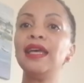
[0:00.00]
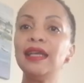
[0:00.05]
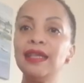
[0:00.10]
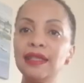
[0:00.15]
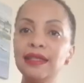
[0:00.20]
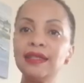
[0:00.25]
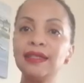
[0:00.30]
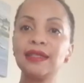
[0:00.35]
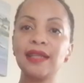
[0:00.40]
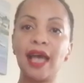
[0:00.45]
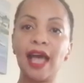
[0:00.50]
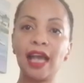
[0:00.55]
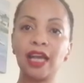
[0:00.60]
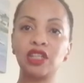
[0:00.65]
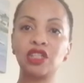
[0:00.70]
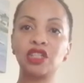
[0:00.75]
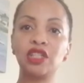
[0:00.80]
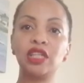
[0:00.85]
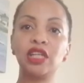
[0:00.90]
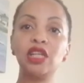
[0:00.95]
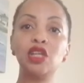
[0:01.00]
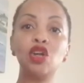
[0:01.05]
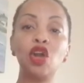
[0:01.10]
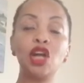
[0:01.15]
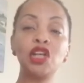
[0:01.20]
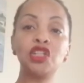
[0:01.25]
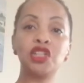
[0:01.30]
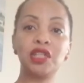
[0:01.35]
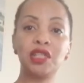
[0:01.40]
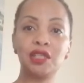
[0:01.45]
is actually
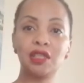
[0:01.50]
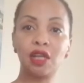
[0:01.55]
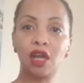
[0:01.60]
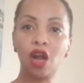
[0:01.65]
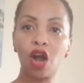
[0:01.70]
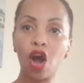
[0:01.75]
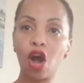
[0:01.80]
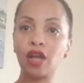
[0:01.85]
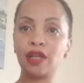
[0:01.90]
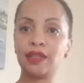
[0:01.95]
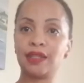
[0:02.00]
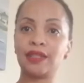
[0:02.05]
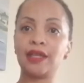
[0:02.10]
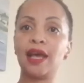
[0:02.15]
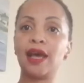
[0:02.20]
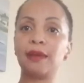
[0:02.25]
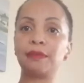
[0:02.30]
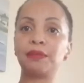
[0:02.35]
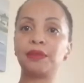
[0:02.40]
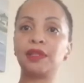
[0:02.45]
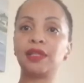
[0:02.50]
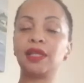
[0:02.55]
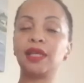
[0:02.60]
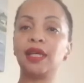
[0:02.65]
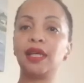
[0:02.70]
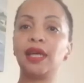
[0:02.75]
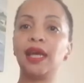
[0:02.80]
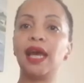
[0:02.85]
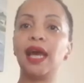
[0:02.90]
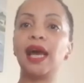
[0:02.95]
not just a concept.
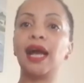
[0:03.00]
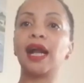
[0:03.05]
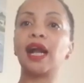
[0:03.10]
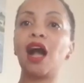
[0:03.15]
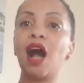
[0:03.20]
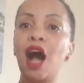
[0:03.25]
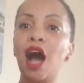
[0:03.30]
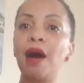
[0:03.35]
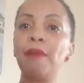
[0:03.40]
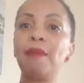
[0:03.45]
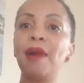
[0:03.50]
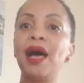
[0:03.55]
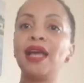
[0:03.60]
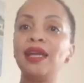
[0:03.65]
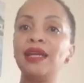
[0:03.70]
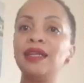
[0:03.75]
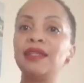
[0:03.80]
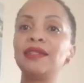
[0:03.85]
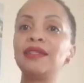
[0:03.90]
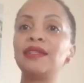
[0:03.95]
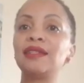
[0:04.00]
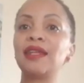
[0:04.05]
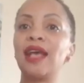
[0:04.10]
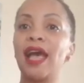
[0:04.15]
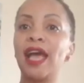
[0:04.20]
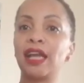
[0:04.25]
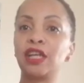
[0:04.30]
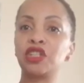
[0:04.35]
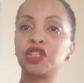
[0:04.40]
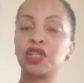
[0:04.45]
Karma is
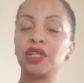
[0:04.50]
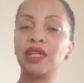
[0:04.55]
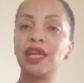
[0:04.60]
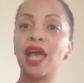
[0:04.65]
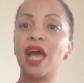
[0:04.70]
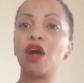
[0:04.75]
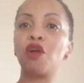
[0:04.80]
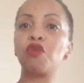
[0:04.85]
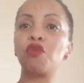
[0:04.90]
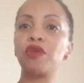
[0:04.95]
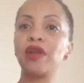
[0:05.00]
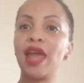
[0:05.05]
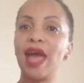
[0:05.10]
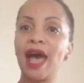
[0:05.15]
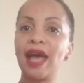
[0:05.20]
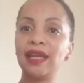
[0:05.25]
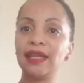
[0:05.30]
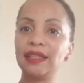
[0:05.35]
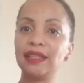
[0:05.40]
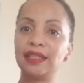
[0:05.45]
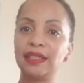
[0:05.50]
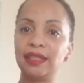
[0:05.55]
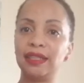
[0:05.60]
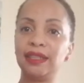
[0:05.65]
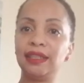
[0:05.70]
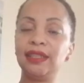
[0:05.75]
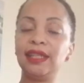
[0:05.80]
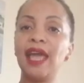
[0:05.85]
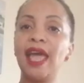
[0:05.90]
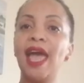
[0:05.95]
actually a
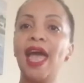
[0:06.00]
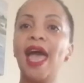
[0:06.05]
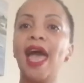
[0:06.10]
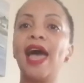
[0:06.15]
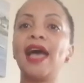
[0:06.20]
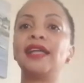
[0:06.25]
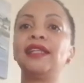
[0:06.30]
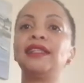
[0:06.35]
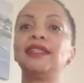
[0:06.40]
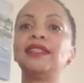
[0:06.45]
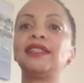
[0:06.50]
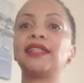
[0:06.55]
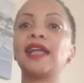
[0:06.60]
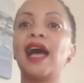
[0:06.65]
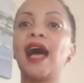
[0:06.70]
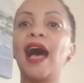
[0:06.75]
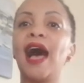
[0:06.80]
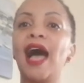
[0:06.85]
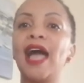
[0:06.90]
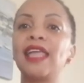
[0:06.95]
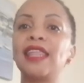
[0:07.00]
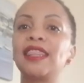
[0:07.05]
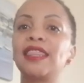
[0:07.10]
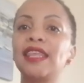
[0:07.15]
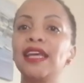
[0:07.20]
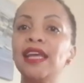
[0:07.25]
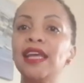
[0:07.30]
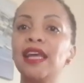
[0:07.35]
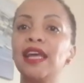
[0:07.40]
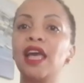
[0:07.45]
reality. And I
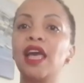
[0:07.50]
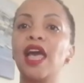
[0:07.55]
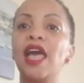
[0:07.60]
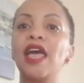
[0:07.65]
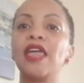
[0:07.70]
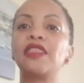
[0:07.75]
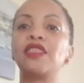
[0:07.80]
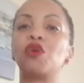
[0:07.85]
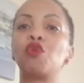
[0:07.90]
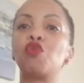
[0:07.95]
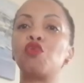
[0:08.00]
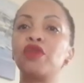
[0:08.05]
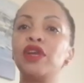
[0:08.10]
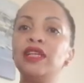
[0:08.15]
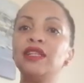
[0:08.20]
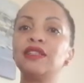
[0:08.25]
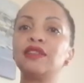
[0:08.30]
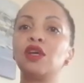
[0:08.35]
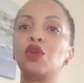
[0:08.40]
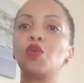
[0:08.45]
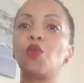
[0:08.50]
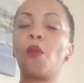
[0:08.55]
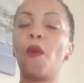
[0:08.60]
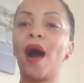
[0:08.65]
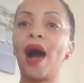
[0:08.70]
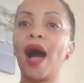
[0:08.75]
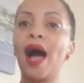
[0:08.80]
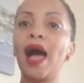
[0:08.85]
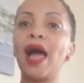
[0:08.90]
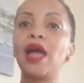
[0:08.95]
think the reason
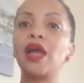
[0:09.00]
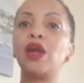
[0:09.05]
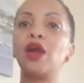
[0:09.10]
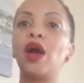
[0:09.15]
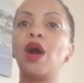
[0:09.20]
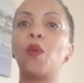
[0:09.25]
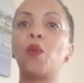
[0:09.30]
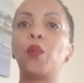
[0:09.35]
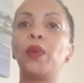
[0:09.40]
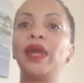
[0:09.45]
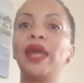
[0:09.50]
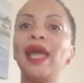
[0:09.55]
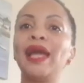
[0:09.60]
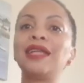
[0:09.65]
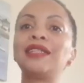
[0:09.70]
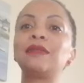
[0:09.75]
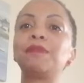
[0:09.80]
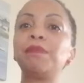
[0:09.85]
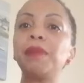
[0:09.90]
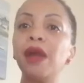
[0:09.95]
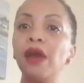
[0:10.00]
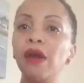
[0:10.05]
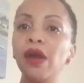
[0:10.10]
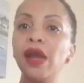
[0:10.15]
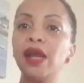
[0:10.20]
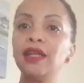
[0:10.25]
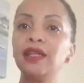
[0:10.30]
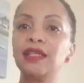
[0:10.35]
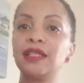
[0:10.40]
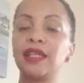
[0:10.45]
why we
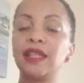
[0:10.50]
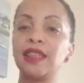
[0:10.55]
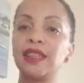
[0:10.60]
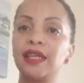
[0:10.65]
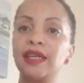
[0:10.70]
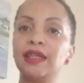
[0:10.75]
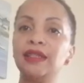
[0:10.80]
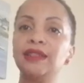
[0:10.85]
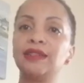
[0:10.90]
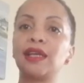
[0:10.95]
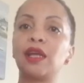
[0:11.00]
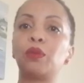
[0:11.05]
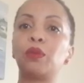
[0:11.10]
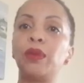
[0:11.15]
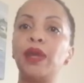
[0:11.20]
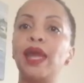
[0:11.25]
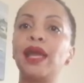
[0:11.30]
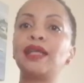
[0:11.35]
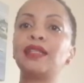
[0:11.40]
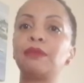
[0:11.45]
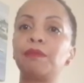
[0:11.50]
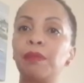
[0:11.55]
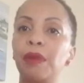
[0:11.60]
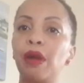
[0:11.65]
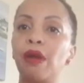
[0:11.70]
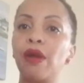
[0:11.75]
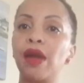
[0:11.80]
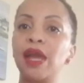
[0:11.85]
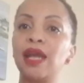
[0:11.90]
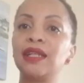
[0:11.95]
experience the things that we
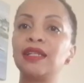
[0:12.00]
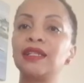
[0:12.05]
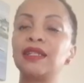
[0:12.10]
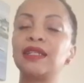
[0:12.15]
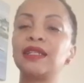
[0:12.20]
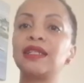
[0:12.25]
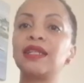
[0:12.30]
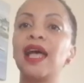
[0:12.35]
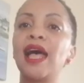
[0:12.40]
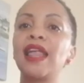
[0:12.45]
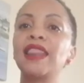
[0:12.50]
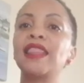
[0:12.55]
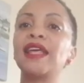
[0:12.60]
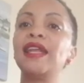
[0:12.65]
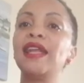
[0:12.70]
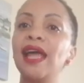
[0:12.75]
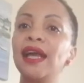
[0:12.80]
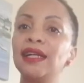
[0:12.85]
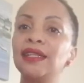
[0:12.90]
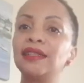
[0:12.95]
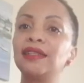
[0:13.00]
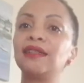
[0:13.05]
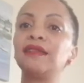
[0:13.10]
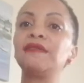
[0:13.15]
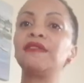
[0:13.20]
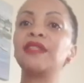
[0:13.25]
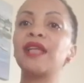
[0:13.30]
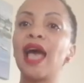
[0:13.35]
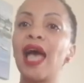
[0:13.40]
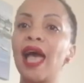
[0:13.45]
experience, the
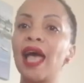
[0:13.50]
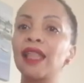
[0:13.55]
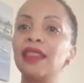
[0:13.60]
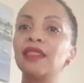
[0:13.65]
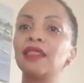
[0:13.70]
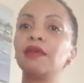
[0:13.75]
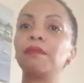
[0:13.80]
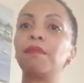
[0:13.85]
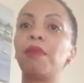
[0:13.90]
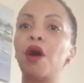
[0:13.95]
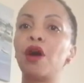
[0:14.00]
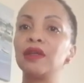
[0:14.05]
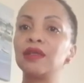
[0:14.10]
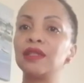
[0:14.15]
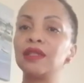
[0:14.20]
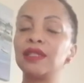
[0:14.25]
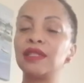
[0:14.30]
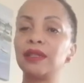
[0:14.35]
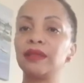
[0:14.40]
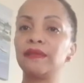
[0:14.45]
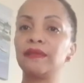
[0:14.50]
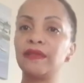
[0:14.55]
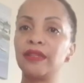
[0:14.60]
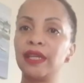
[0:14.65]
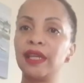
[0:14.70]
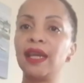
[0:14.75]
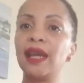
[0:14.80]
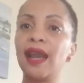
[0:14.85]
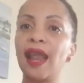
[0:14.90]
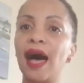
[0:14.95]
negatives and the positives
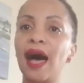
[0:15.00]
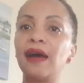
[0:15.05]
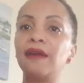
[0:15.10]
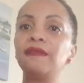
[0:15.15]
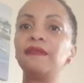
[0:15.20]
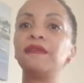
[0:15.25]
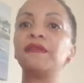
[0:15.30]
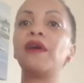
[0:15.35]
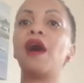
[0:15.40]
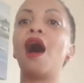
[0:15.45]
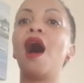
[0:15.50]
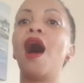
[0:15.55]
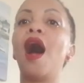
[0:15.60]
in life,